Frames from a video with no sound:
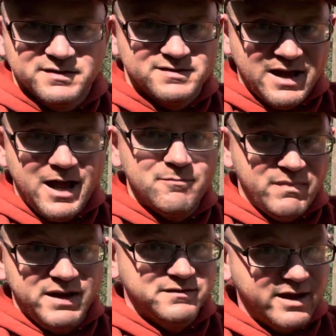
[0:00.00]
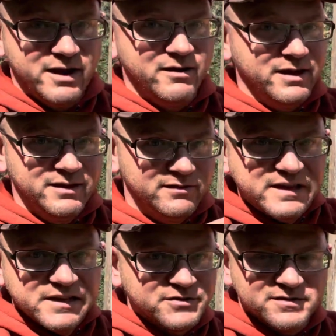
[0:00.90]
It's not meant to carry the
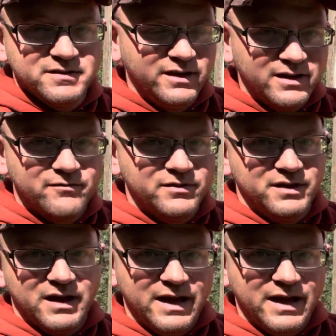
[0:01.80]
kitchen sink and everything.